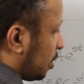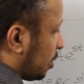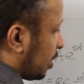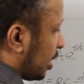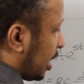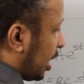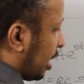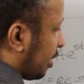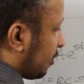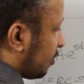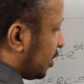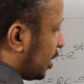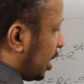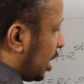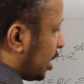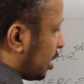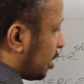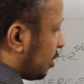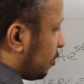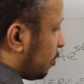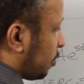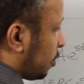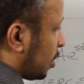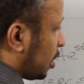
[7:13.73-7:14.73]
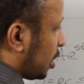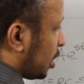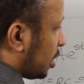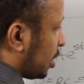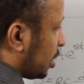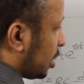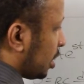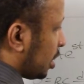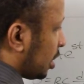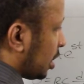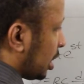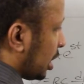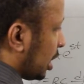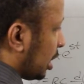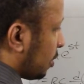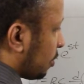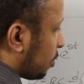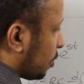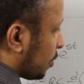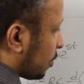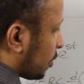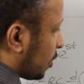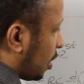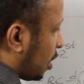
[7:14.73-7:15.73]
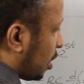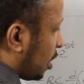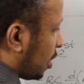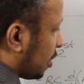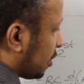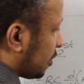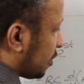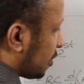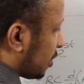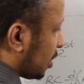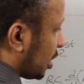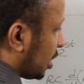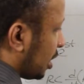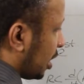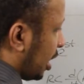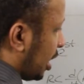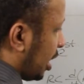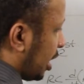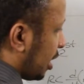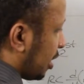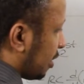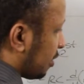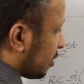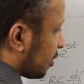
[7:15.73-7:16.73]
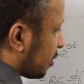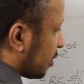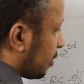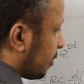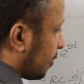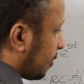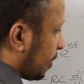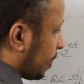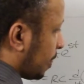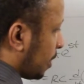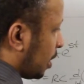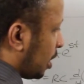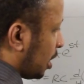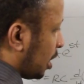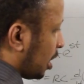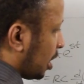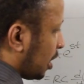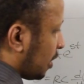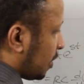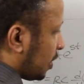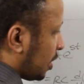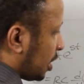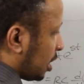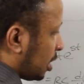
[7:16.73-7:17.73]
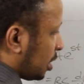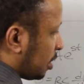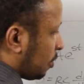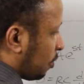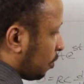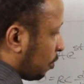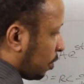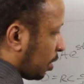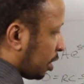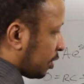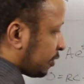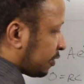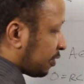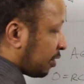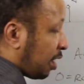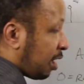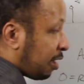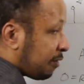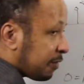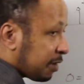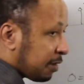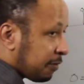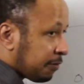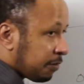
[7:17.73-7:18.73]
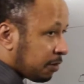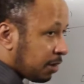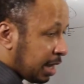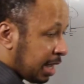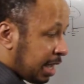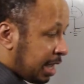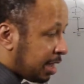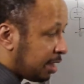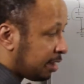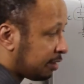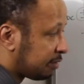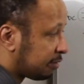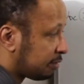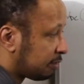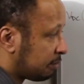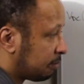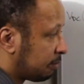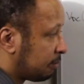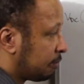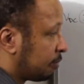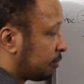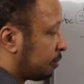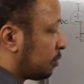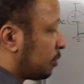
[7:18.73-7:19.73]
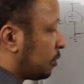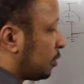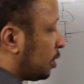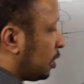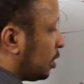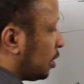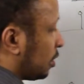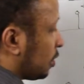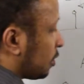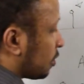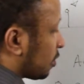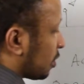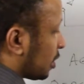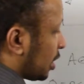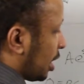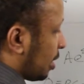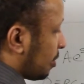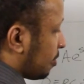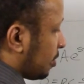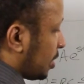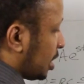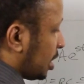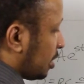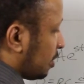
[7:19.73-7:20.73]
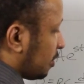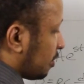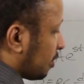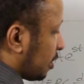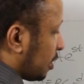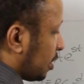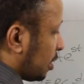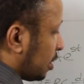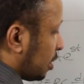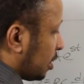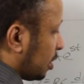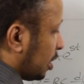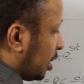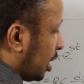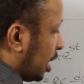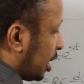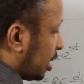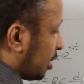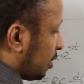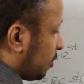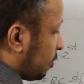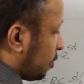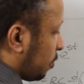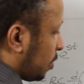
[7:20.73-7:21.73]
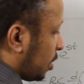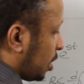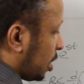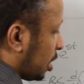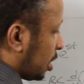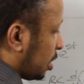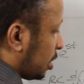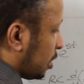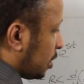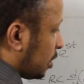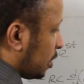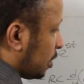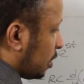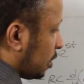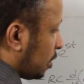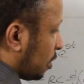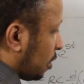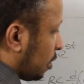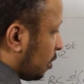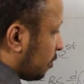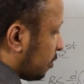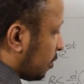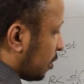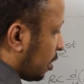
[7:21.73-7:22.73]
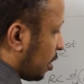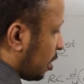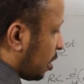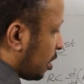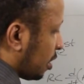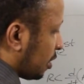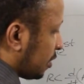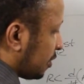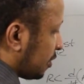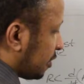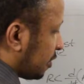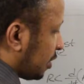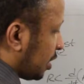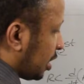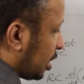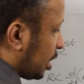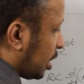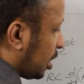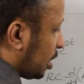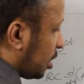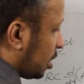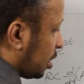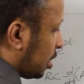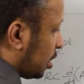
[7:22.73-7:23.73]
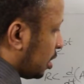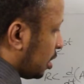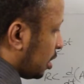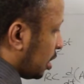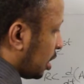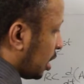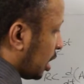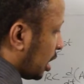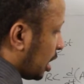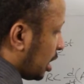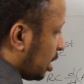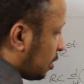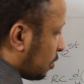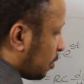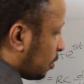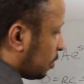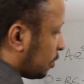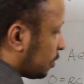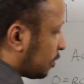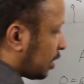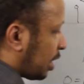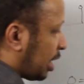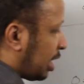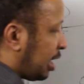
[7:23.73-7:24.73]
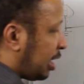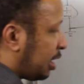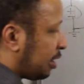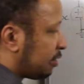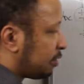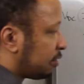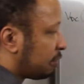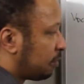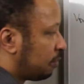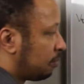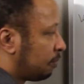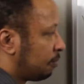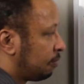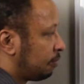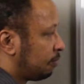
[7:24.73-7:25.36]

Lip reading: we have negative 1 equals rcs, and then we're solving for s. So that means negative 1 over rc equals s.